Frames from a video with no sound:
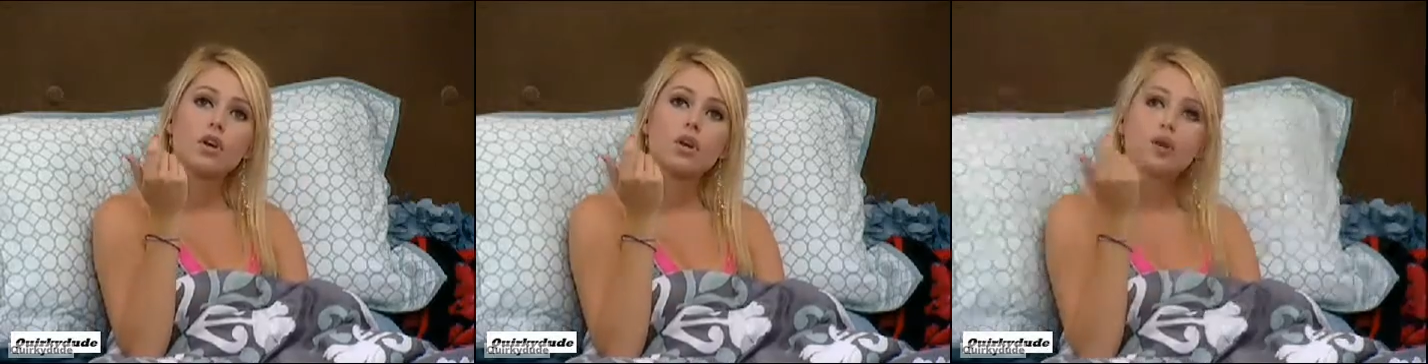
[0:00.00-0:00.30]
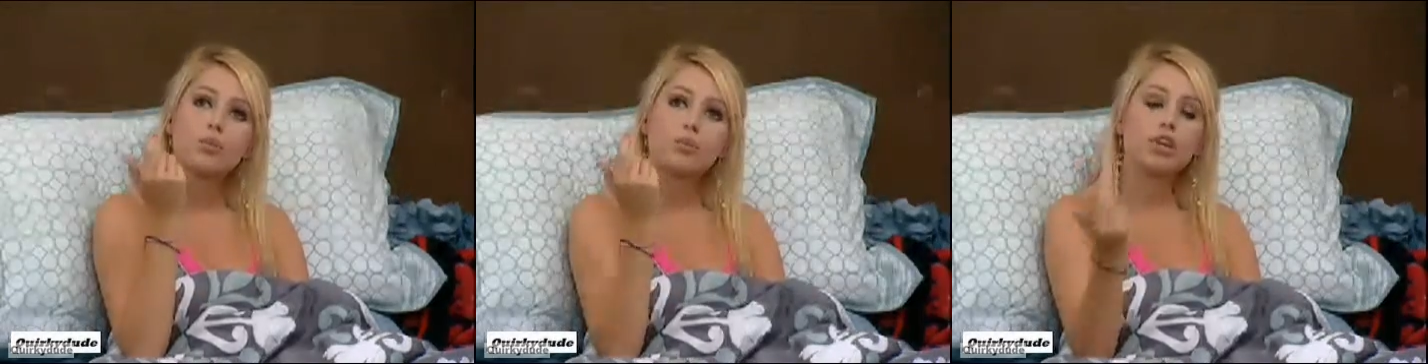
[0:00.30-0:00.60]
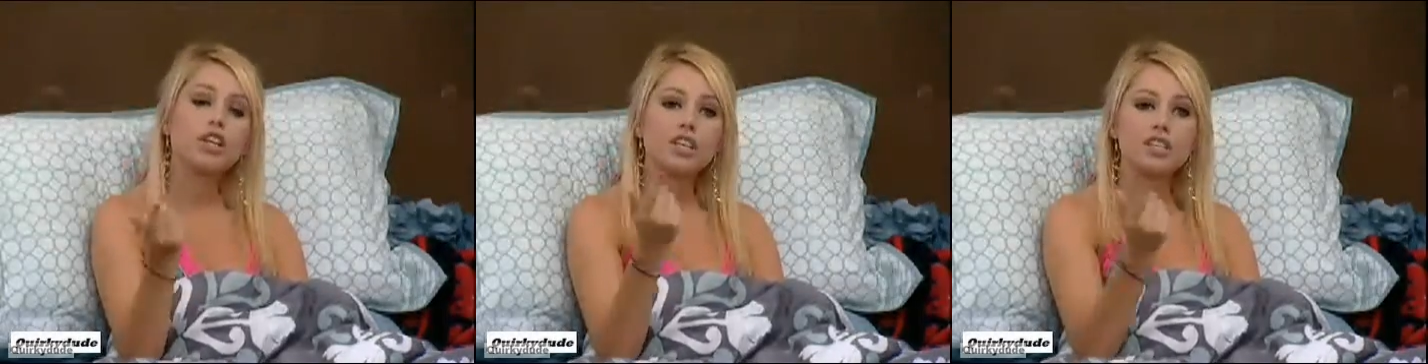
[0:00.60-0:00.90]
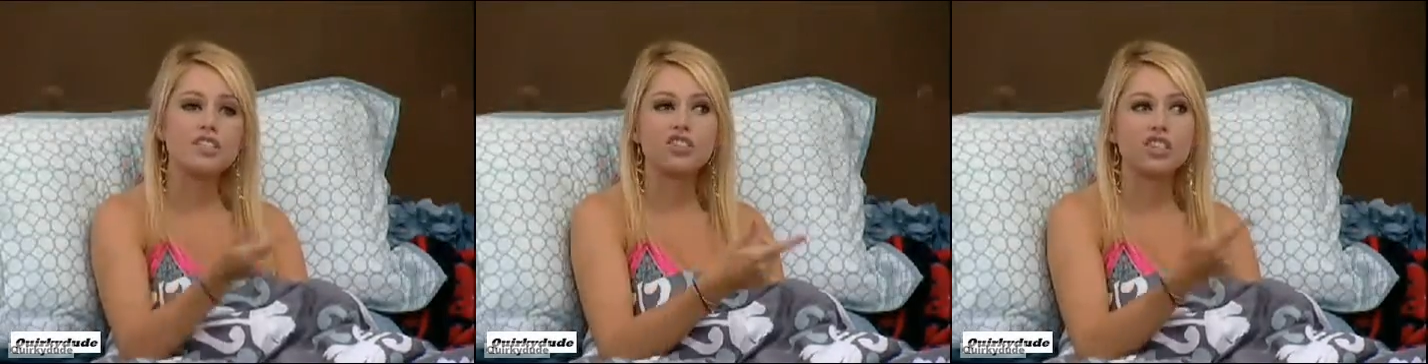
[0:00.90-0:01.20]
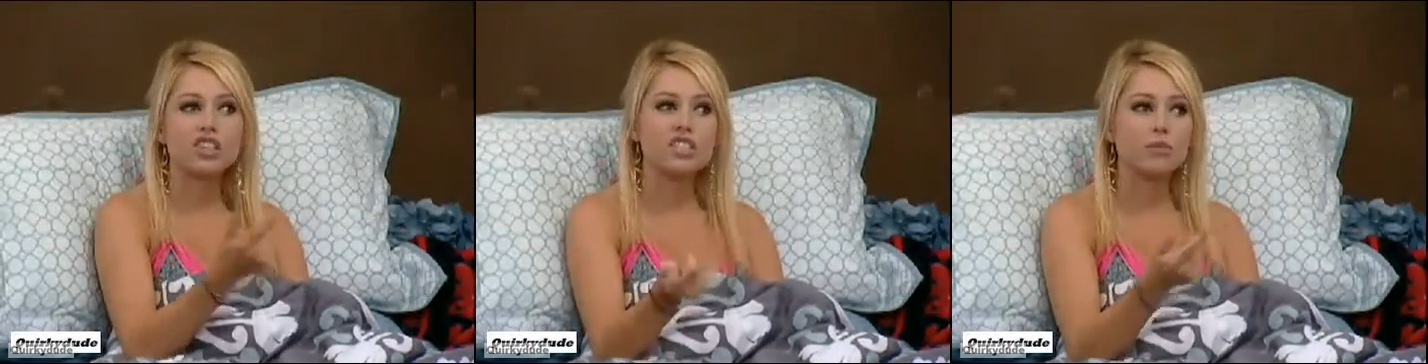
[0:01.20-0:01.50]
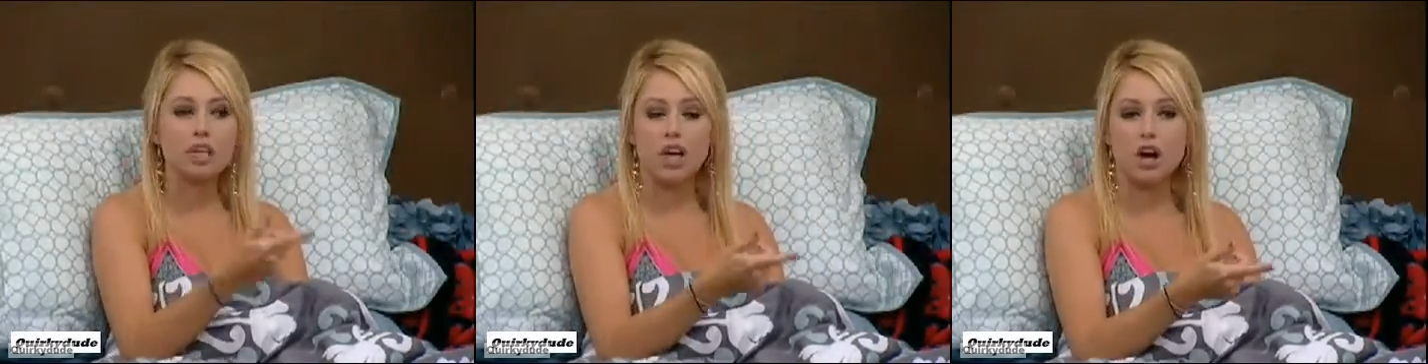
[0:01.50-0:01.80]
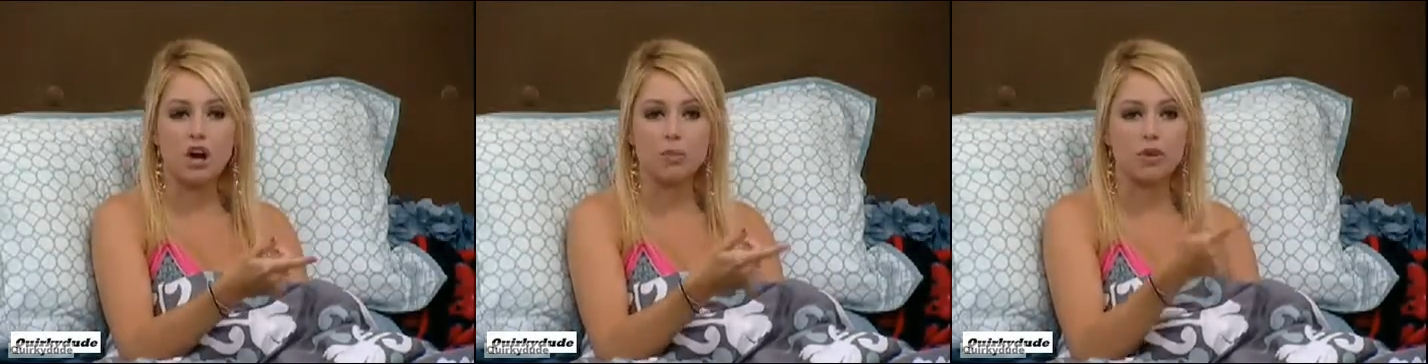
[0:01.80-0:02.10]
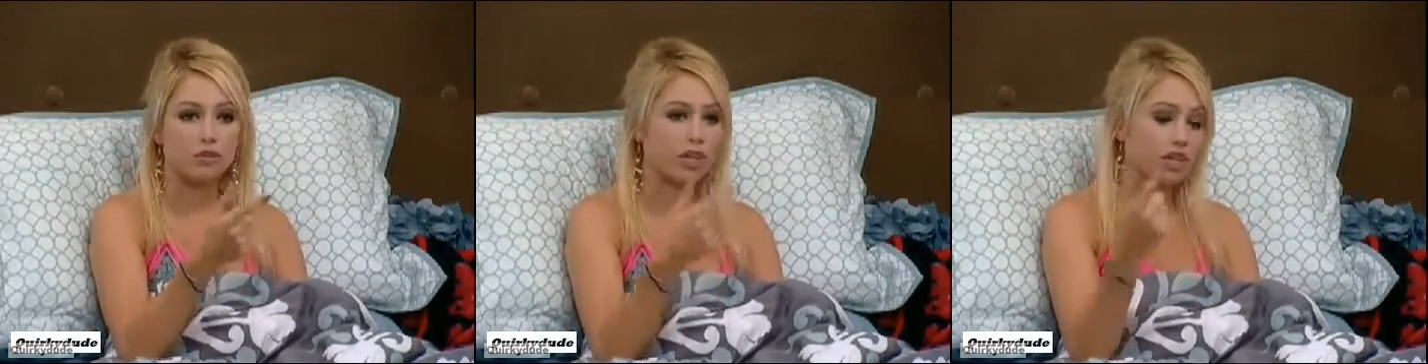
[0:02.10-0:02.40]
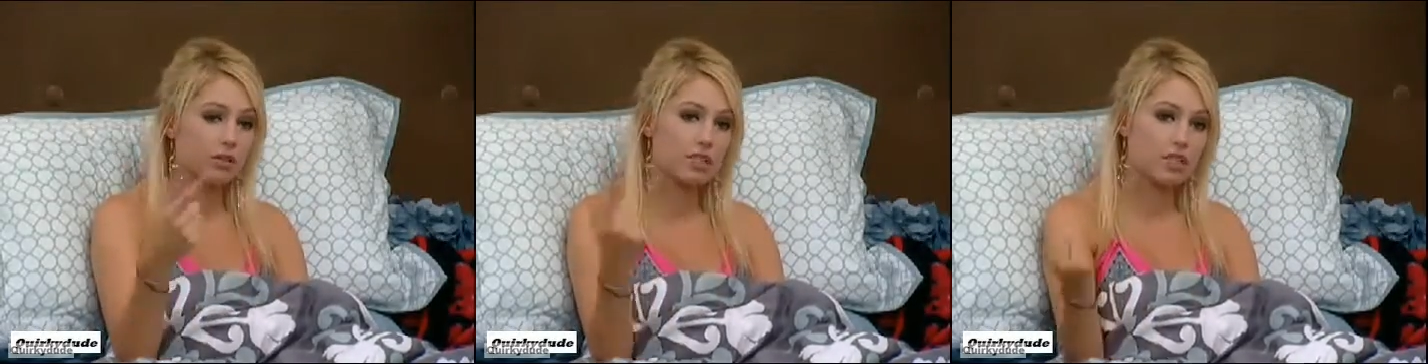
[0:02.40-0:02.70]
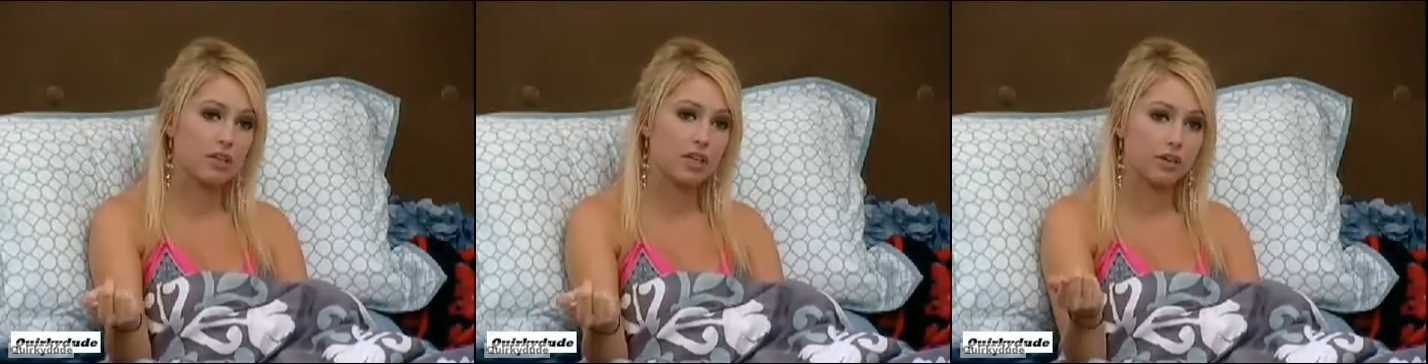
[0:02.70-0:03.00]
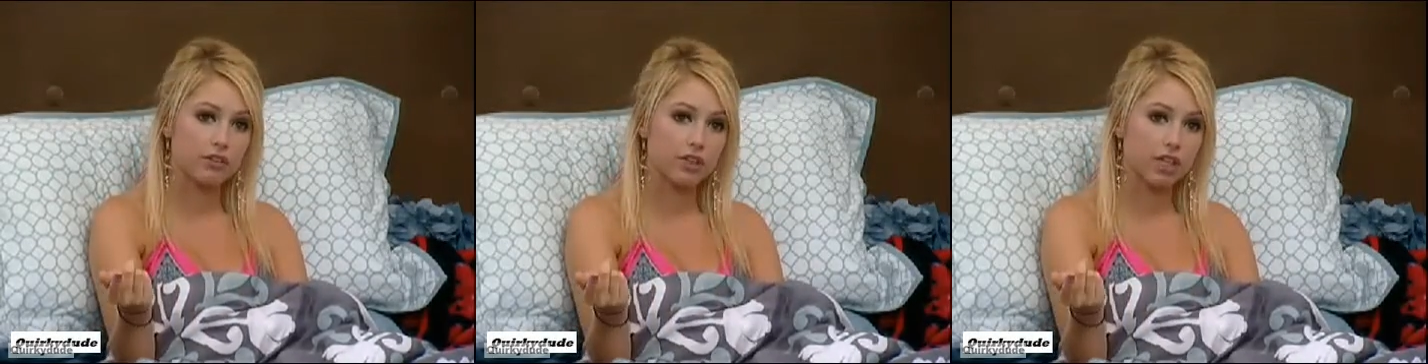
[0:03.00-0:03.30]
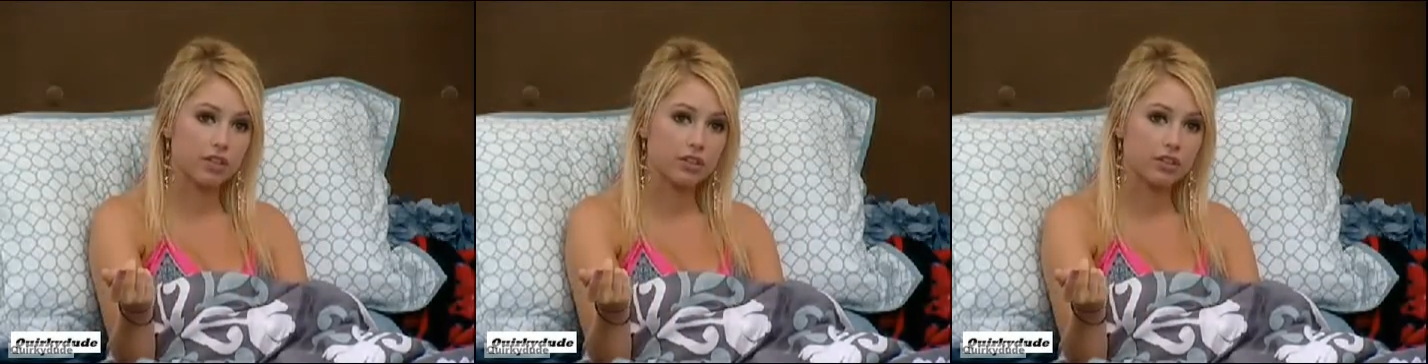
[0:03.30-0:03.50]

Brendon is still going to send me home if Ragan wins the POV.